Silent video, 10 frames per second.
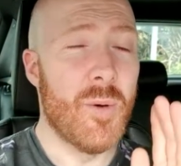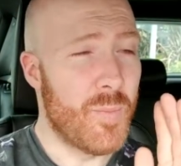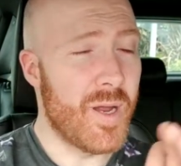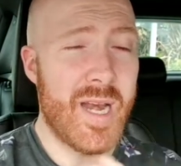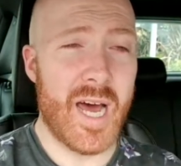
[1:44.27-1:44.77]

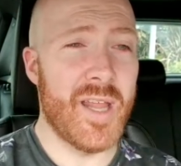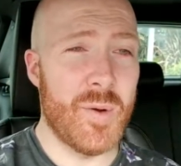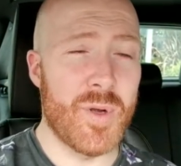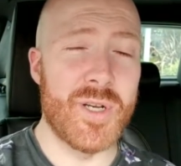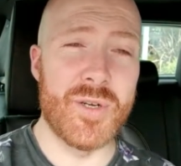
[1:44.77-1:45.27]
But now they
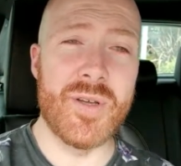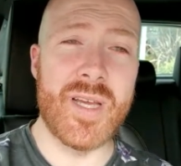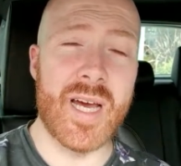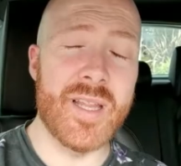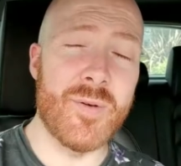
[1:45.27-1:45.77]
want to do it the
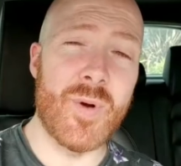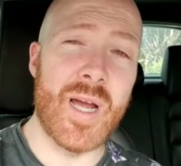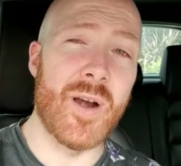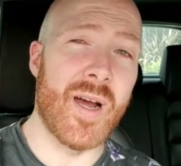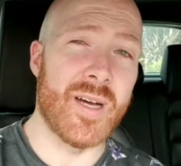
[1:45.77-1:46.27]
other way
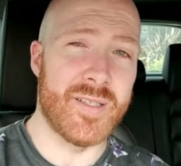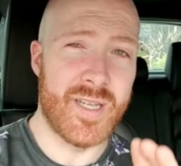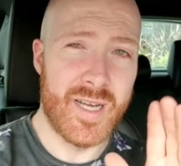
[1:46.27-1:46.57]
around,